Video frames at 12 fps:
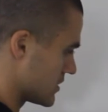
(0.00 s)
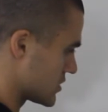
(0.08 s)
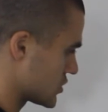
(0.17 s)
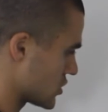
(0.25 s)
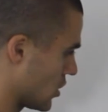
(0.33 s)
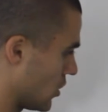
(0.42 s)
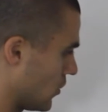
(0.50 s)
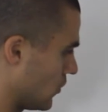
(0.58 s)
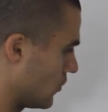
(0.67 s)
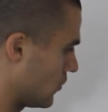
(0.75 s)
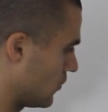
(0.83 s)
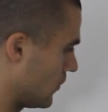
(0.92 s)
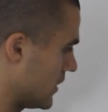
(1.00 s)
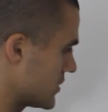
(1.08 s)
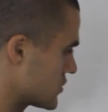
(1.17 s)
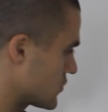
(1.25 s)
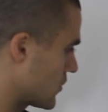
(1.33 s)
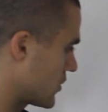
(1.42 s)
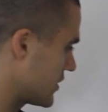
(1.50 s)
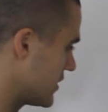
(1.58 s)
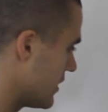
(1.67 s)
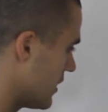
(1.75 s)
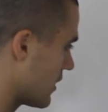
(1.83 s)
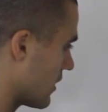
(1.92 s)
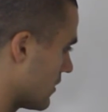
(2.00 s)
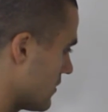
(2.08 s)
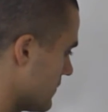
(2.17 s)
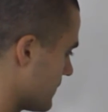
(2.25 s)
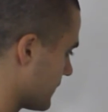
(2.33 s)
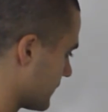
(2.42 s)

So once we're here,